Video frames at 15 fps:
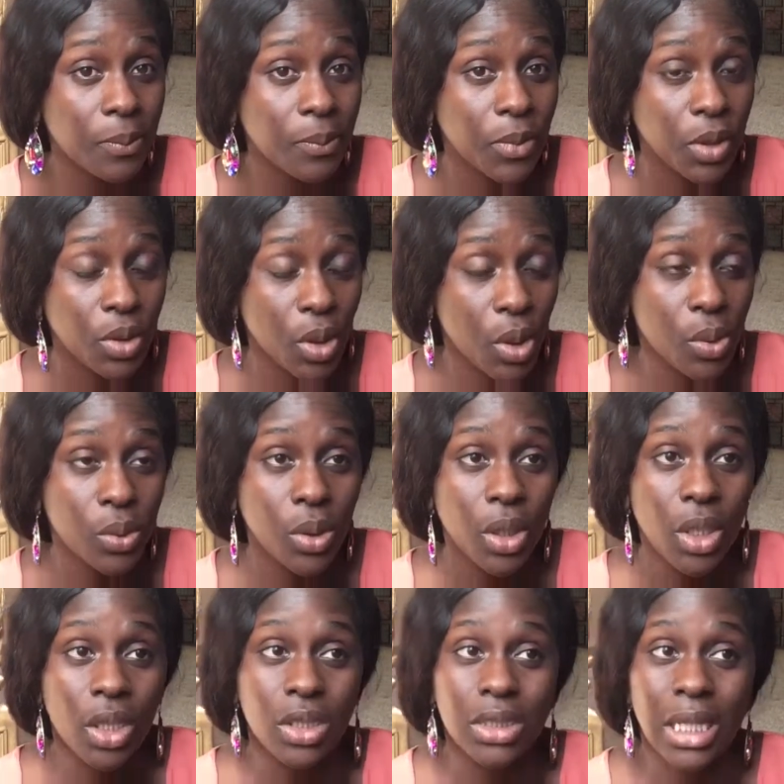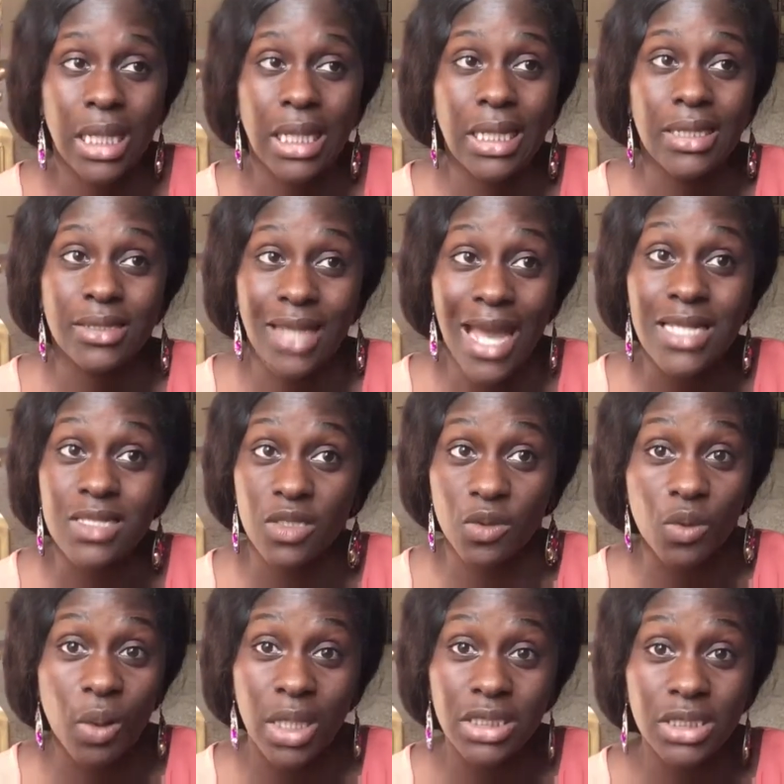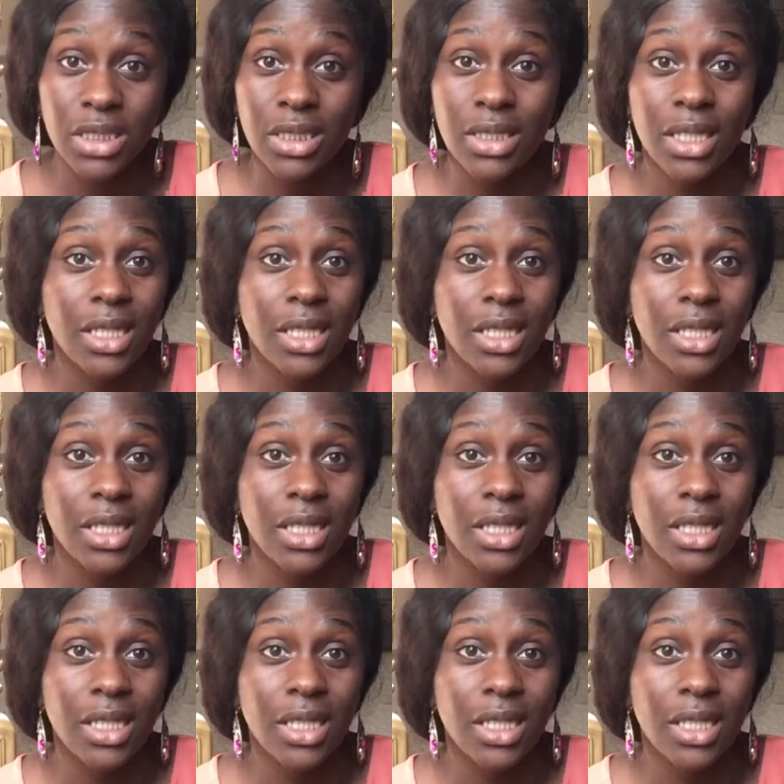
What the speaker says: You know, like, that's the question.